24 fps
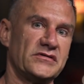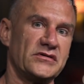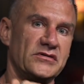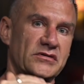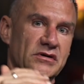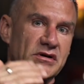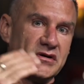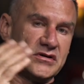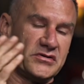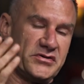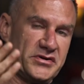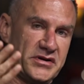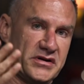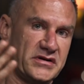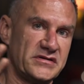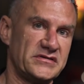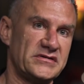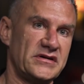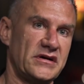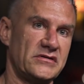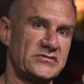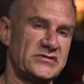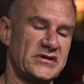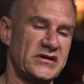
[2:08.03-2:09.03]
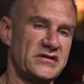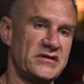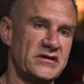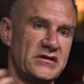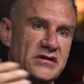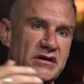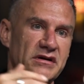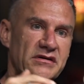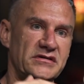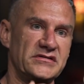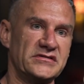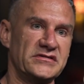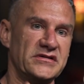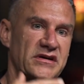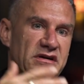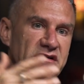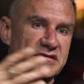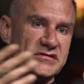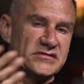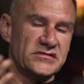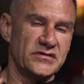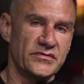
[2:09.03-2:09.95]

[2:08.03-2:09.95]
There are clinics outside the United States,